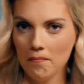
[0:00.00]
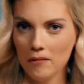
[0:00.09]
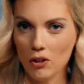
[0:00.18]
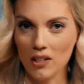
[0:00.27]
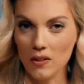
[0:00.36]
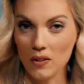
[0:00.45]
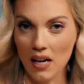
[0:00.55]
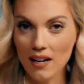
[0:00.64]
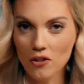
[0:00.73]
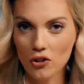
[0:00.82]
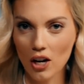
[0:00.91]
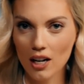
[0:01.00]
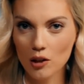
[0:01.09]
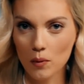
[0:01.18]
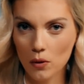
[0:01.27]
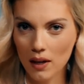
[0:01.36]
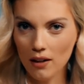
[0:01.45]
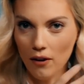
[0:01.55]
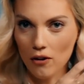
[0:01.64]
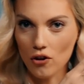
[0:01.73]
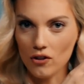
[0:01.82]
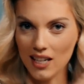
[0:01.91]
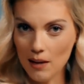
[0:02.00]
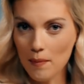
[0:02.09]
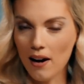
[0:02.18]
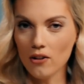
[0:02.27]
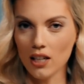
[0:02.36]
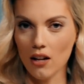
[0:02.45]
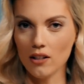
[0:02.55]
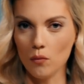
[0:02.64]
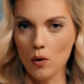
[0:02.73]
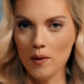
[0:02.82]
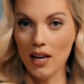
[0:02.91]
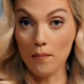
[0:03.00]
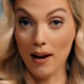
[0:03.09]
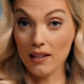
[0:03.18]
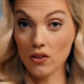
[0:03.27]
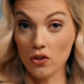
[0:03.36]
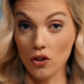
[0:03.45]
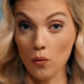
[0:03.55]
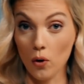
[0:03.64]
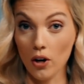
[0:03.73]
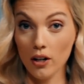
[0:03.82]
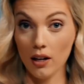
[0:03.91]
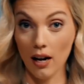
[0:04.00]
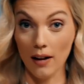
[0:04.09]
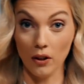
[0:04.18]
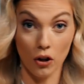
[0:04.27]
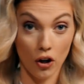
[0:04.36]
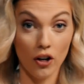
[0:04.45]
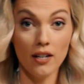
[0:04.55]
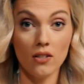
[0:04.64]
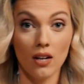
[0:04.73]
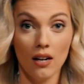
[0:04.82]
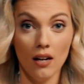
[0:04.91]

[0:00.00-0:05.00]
So did the science change between Fauci's email telling the woman that masks don't work and the current